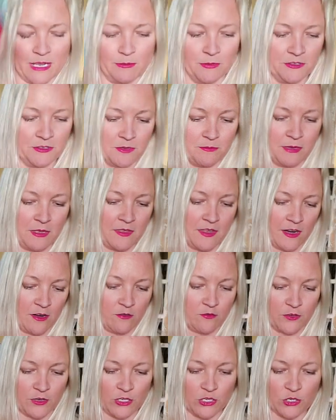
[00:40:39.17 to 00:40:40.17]
able to be there
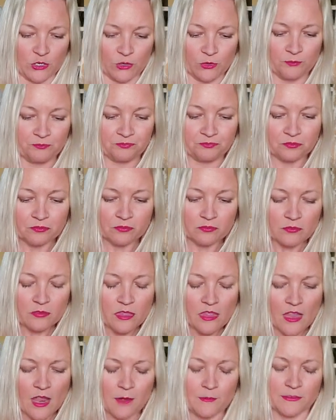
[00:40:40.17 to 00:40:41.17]
for you.
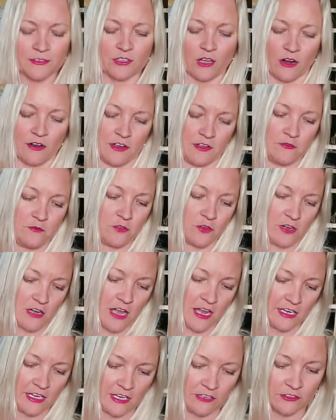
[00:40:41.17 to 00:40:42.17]
I'm sorry for
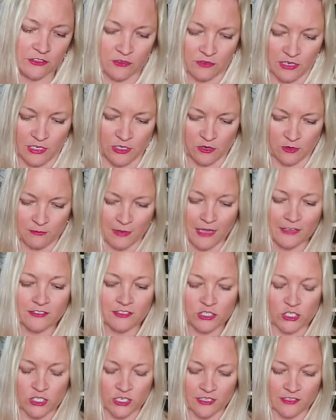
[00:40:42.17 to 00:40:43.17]
not answering your
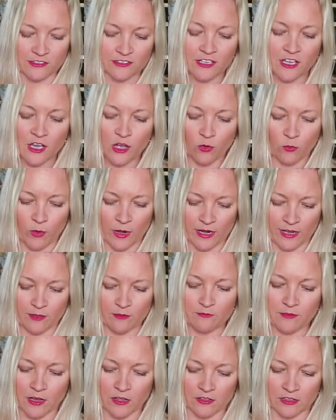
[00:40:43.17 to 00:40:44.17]
messages when I
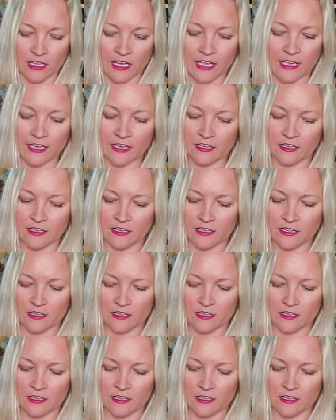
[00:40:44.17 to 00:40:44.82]
felt like